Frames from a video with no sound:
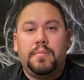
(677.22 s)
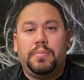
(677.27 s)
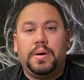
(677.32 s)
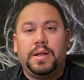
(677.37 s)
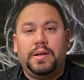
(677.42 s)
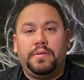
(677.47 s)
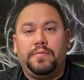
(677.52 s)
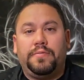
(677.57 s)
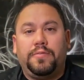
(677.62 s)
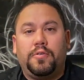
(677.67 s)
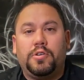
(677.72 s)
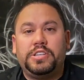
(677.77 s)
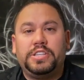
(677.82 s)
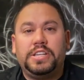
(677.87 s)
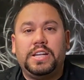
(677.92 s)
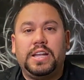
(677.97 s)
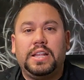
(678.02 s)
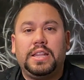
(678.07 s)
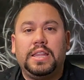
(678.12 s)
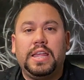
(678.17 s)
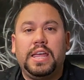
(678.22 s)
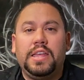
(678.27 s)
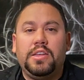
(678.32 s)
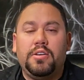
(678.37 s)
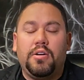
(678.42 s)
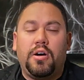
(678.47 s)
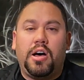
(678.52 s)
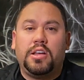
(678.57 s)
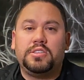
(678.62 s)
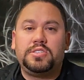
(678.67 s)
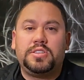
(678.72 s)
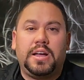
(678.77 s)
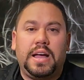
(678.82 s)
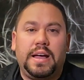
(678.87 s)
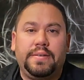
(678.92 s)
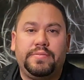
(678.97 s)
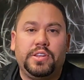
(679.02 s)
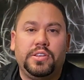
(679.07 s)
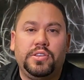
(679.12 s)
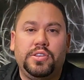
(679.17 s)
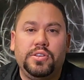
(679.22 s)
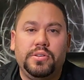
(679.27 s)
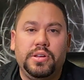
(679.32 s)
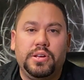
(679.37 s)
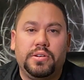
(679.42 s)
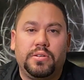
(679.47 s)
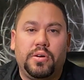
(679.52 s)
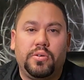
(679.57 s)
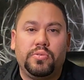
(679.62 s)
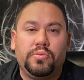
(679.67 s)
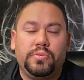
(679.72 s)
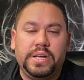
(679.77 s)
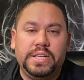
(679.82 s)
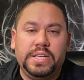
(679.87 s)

But unfortunately, you also have to do your own